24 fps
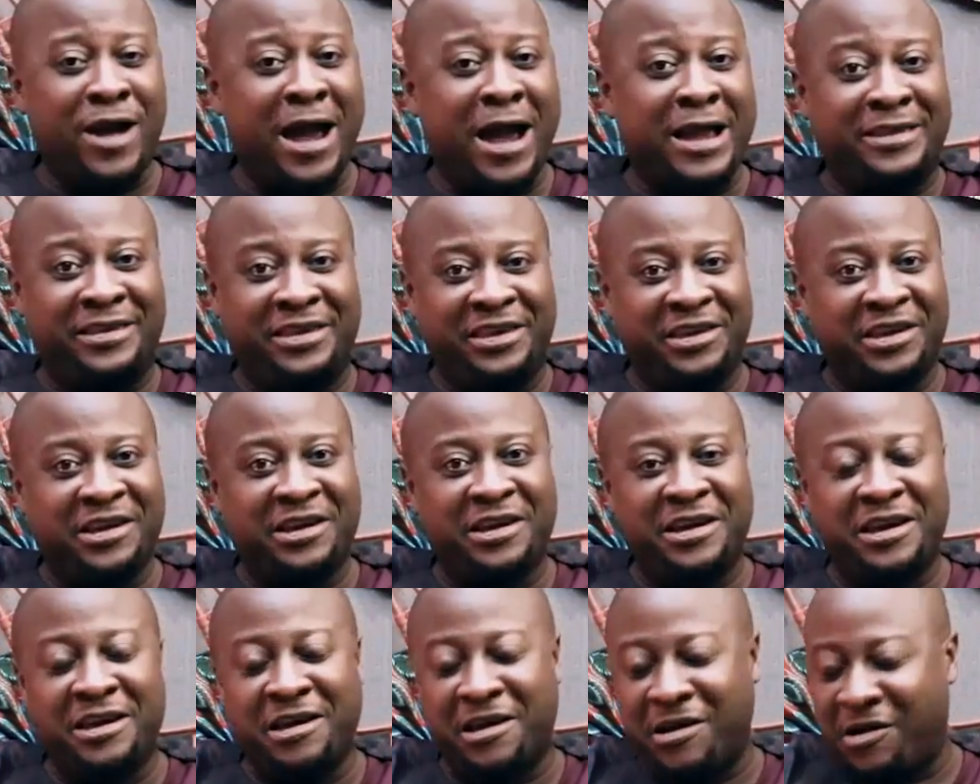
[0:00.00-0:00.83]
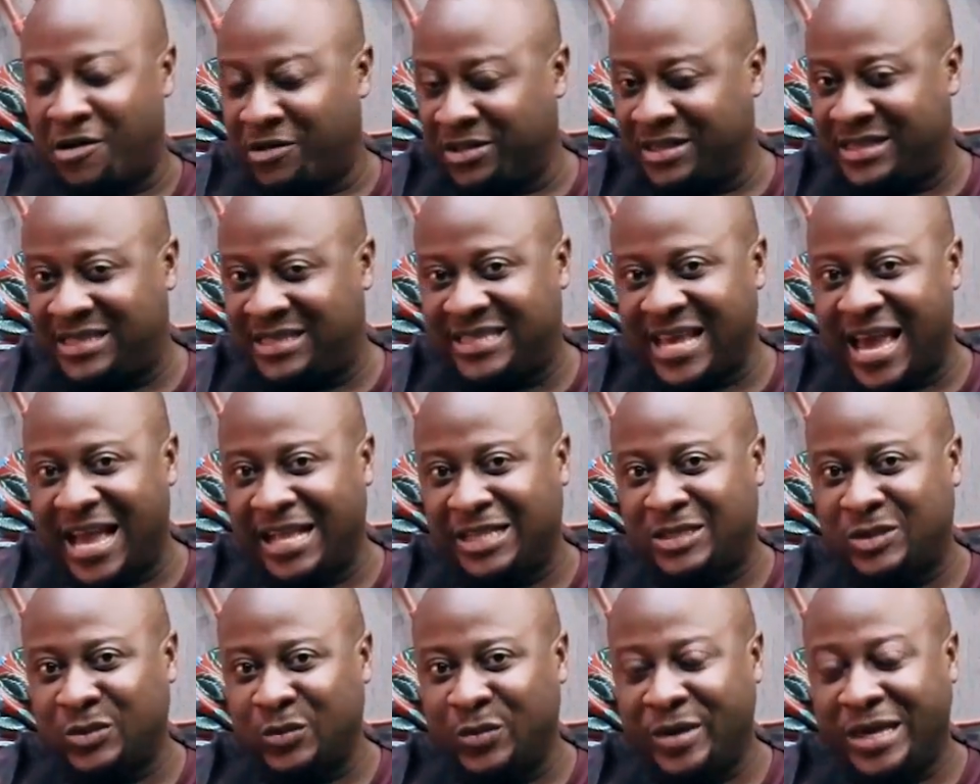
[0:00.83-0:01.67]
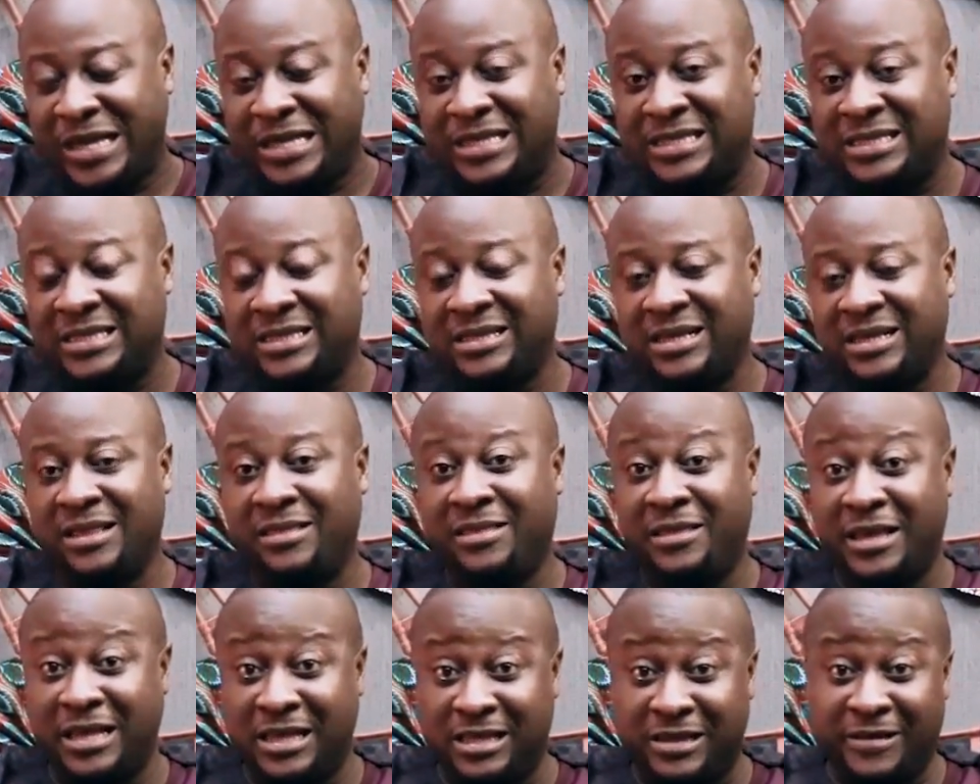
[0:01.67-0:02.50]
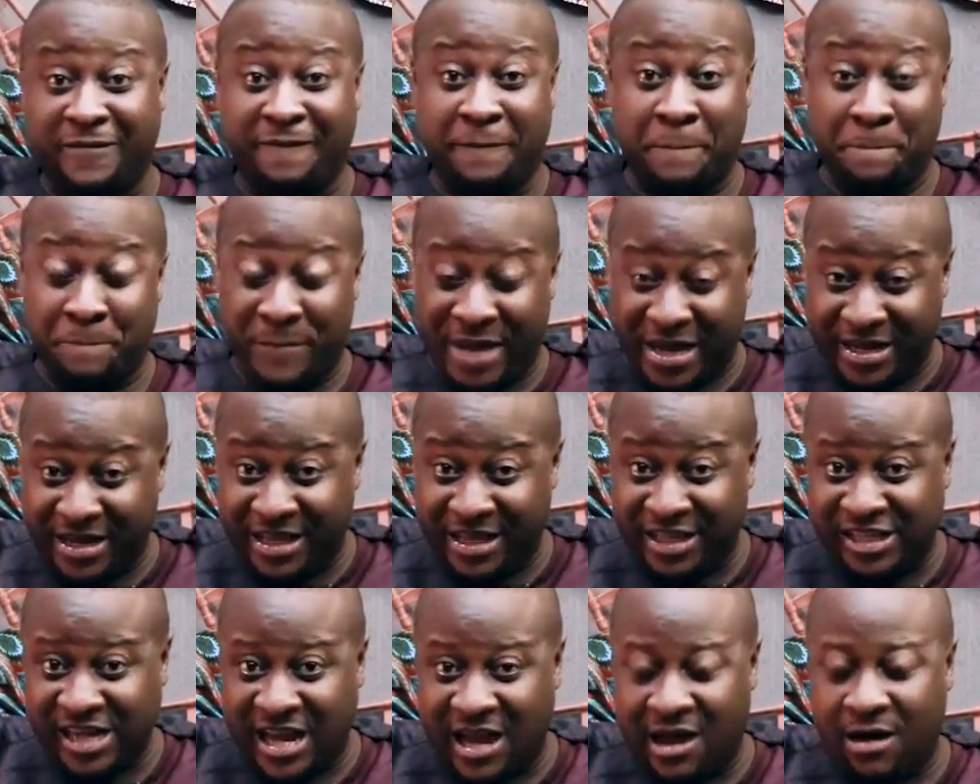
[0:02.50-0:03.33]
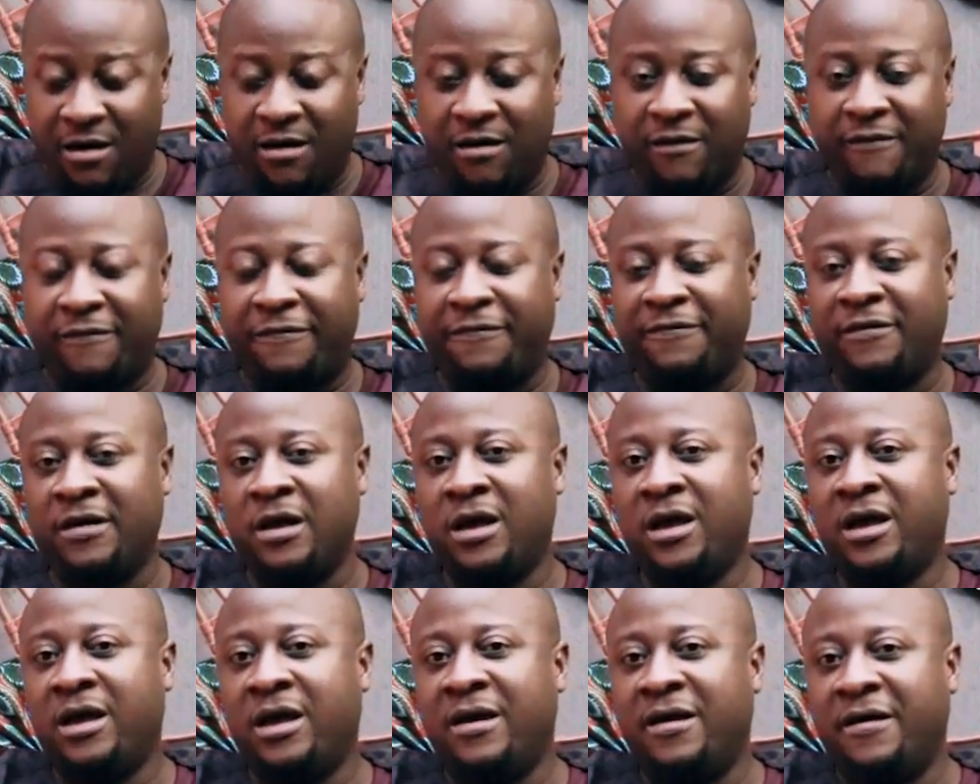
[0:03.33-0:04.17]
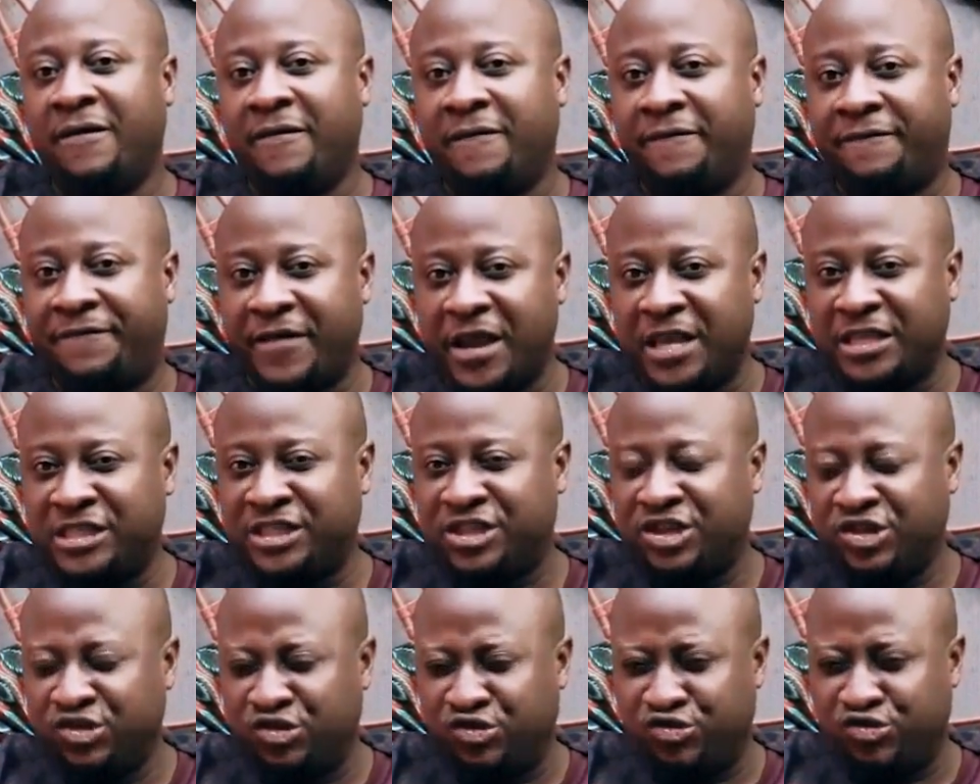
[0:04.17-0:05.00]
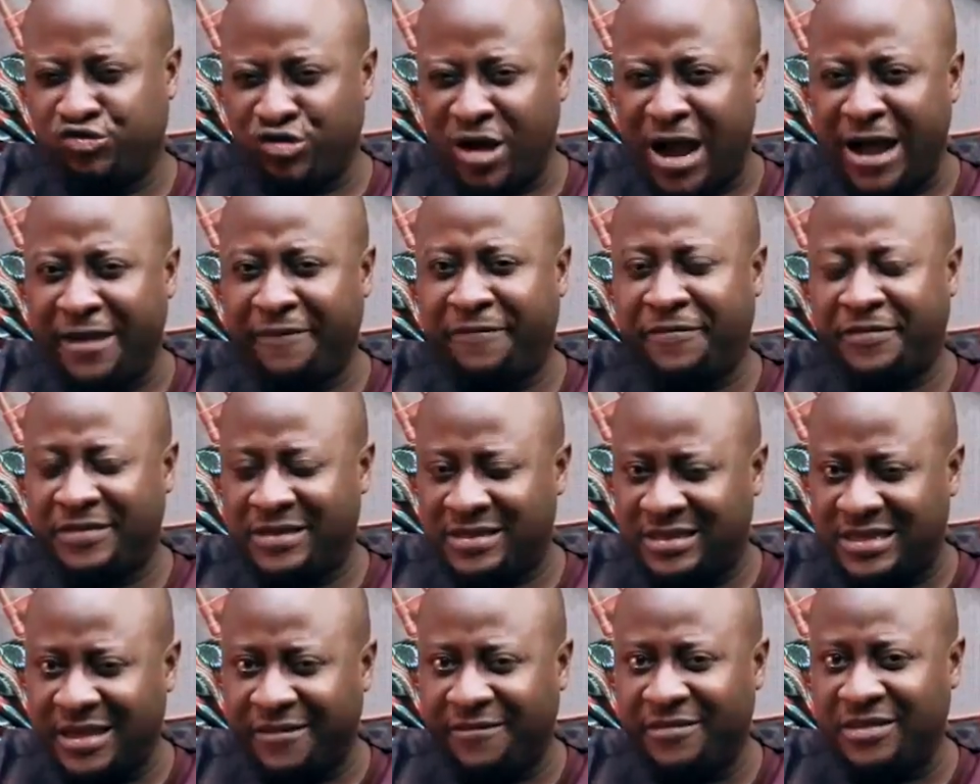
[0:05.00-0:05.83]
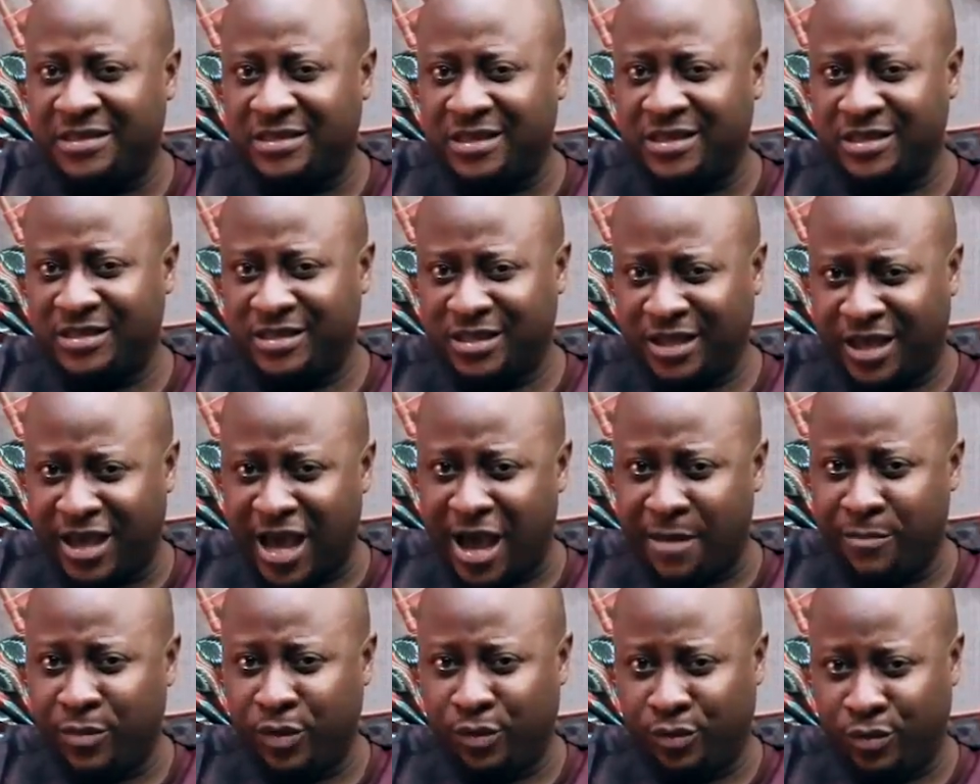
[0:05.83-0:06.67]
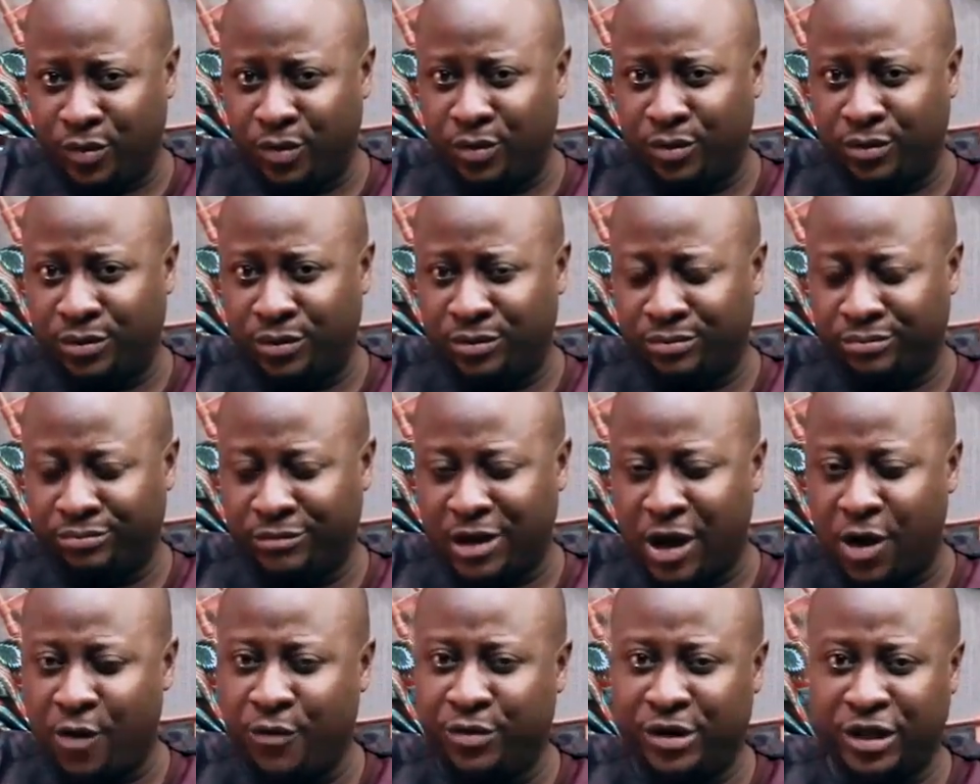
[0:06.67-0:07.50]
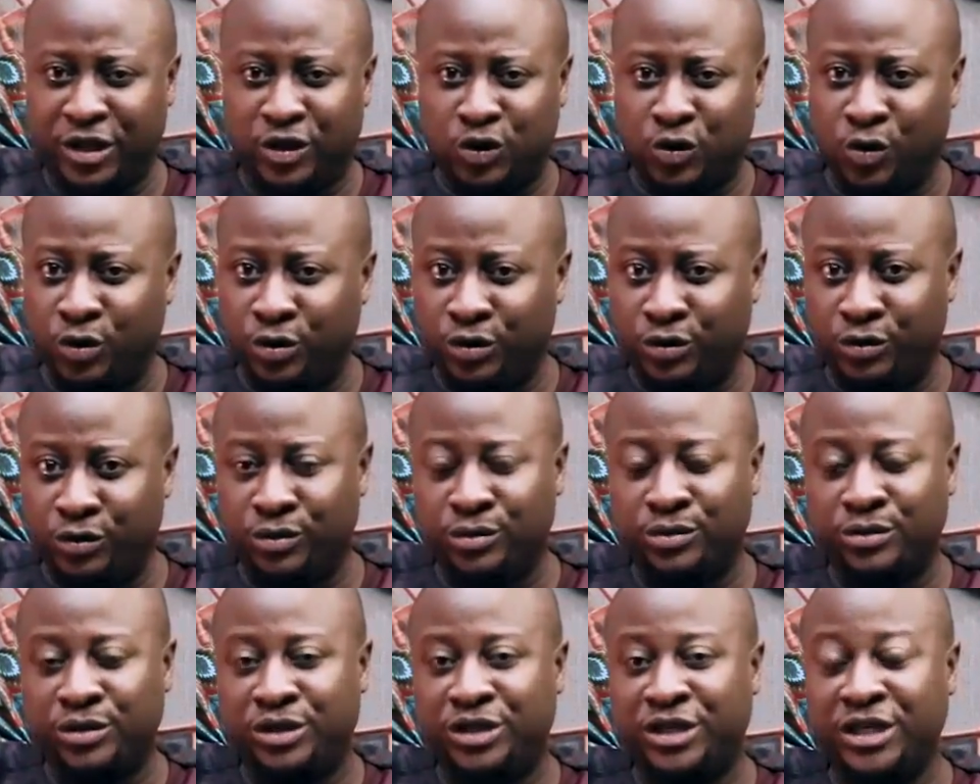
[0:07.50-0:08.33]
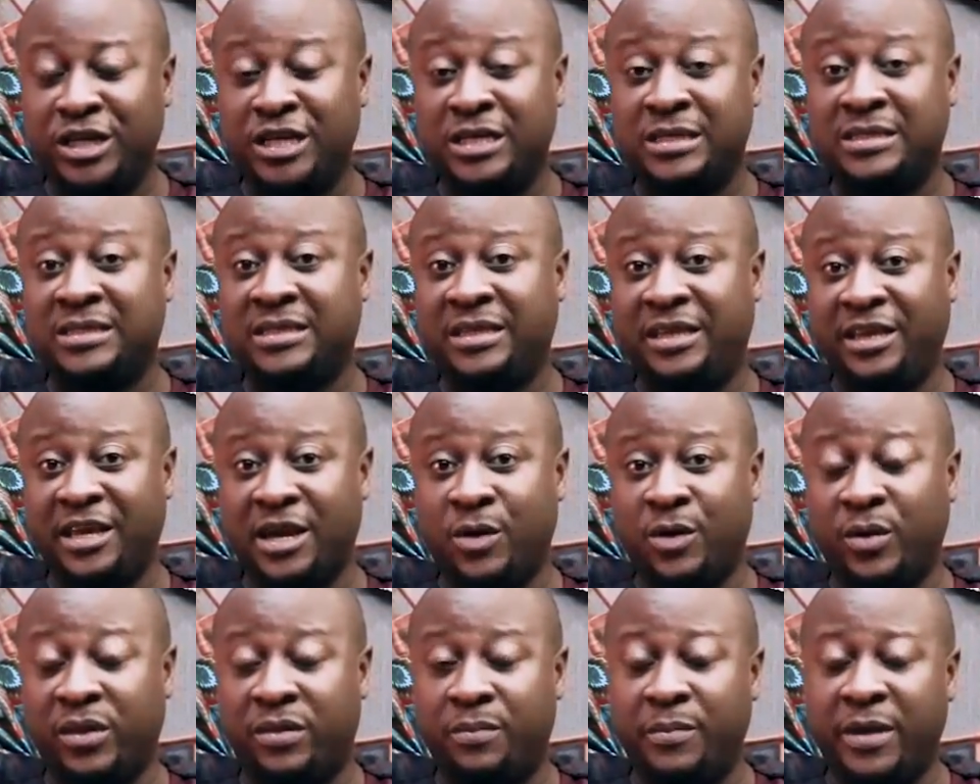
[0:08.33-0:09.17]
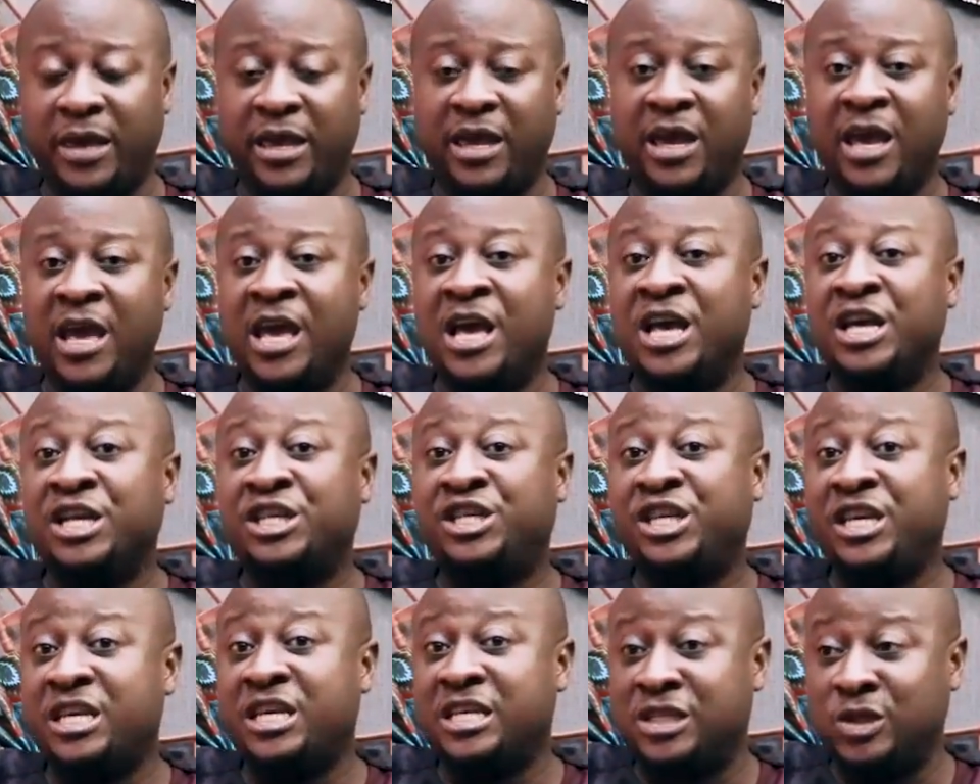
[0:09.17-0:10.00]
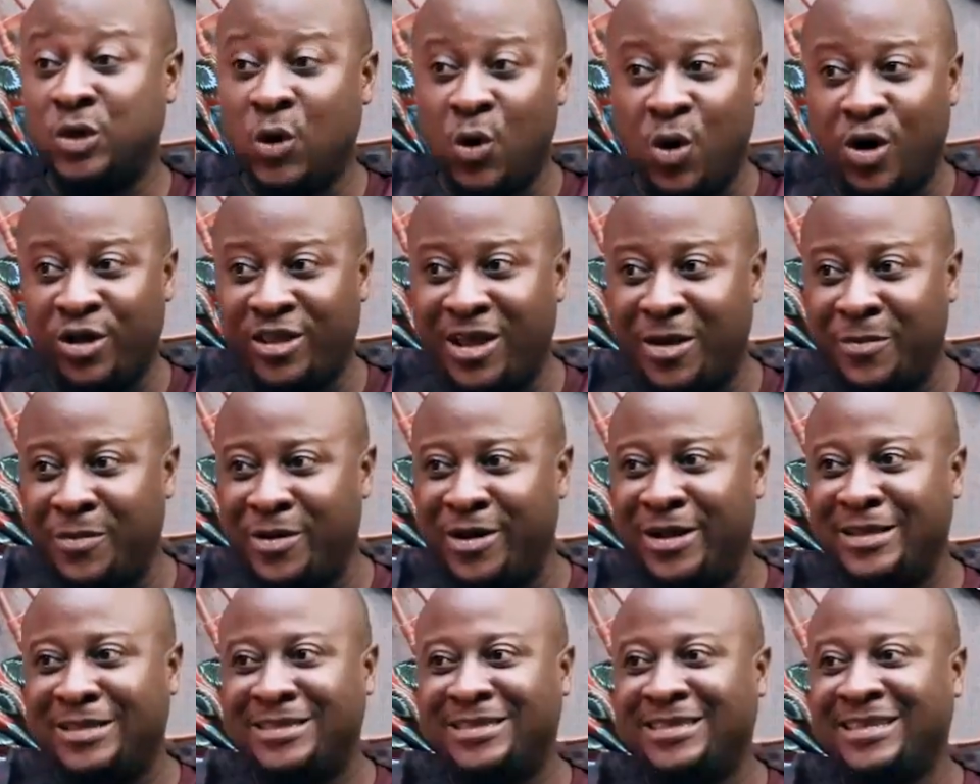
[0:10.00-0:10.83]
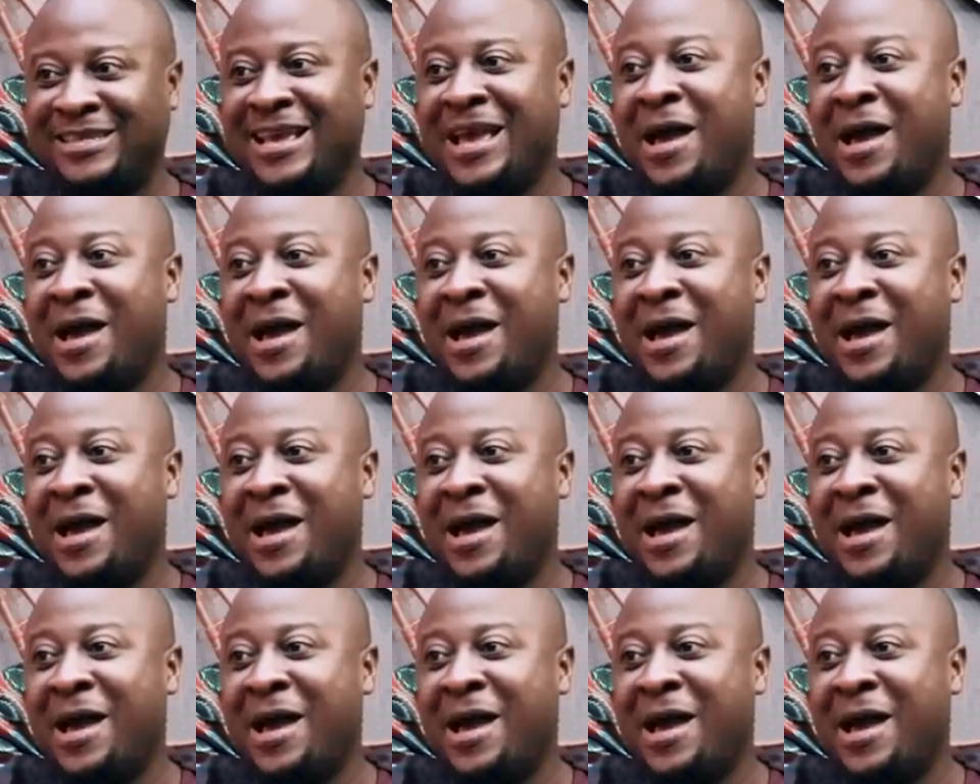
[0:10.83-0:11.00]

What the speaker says: right here on set with the manager of FIRST DRIVE Services Cameroon. I already told you she is here with me. She is no other but